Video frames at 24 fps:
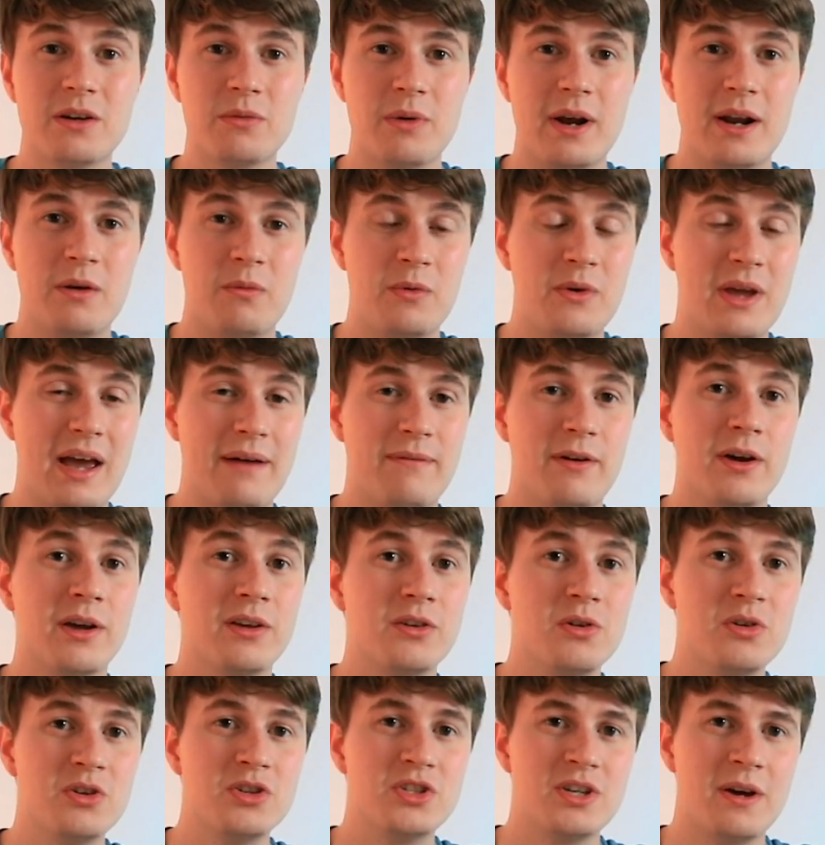great when you have a
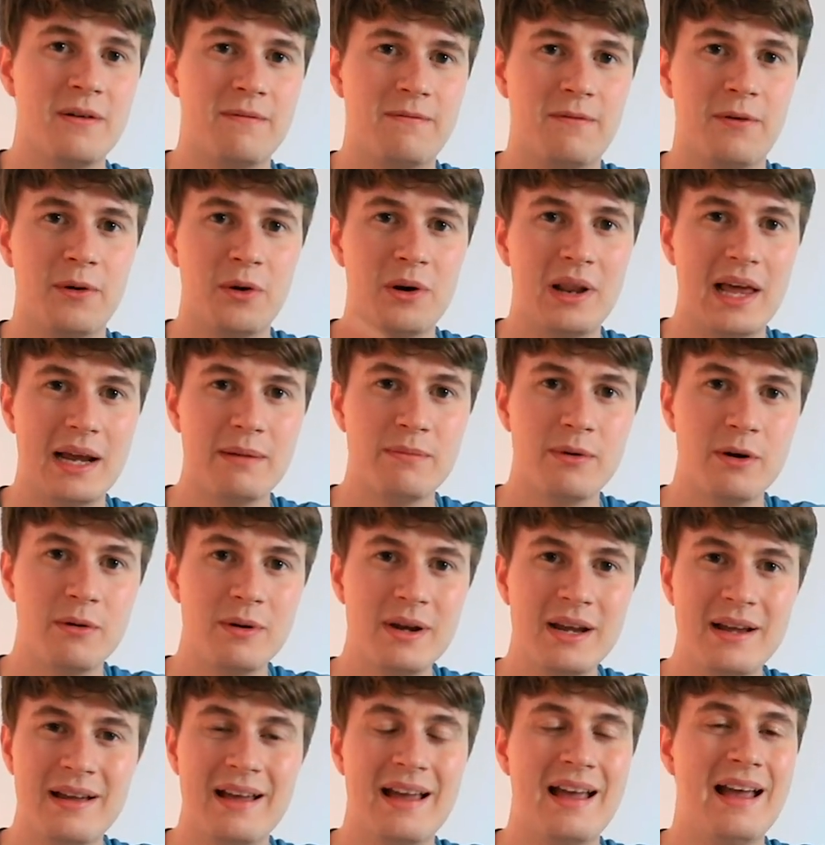huge photo
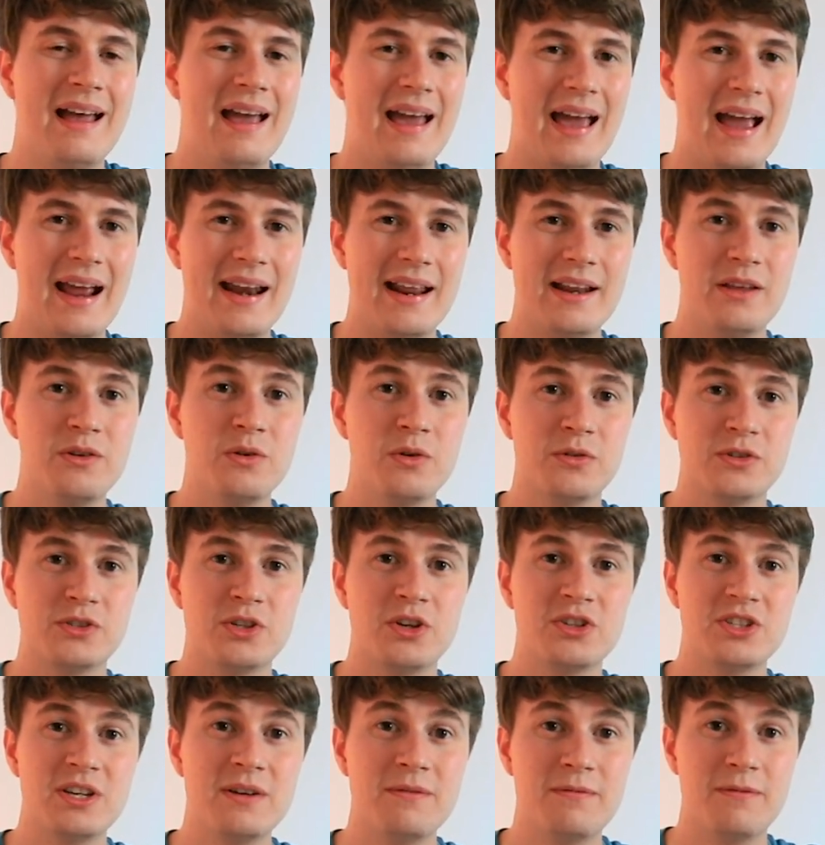library and then you're
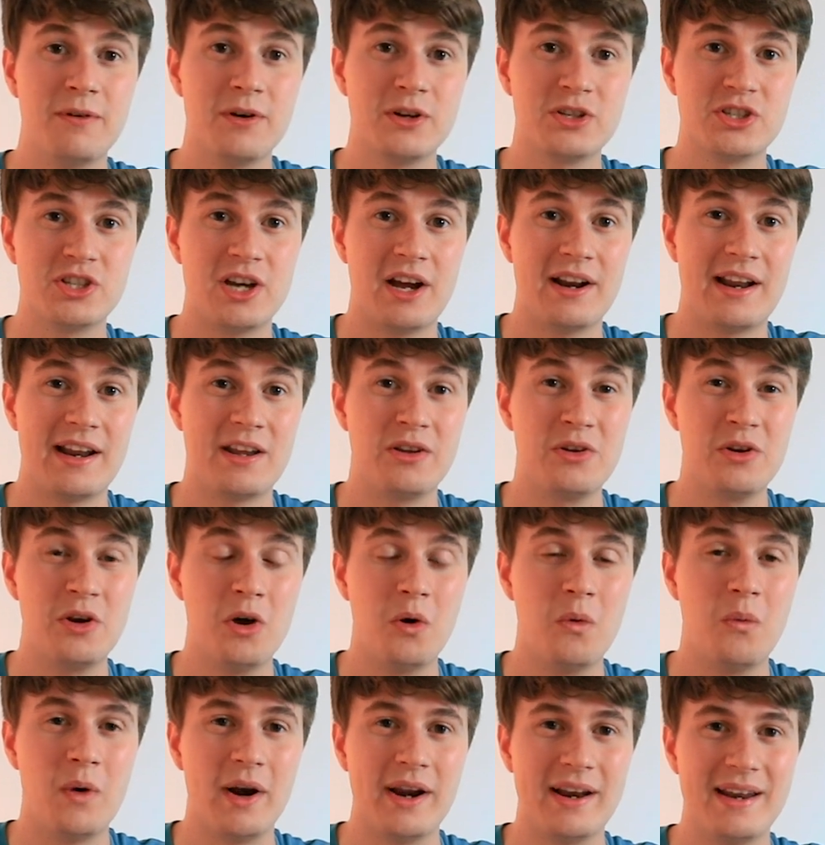searching for a shot and you
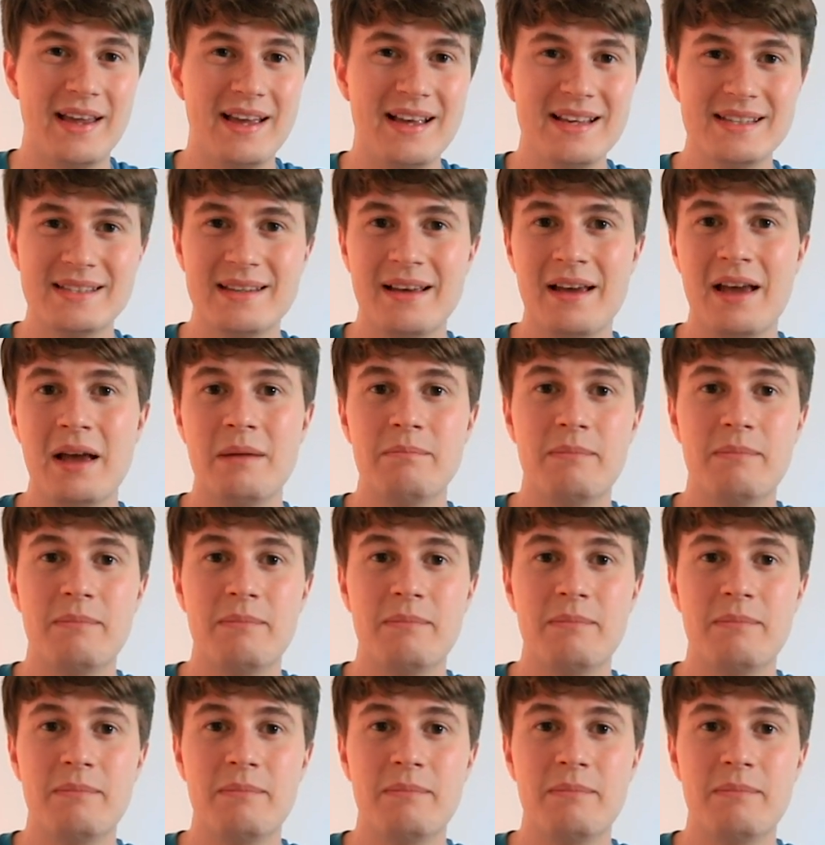know what it is,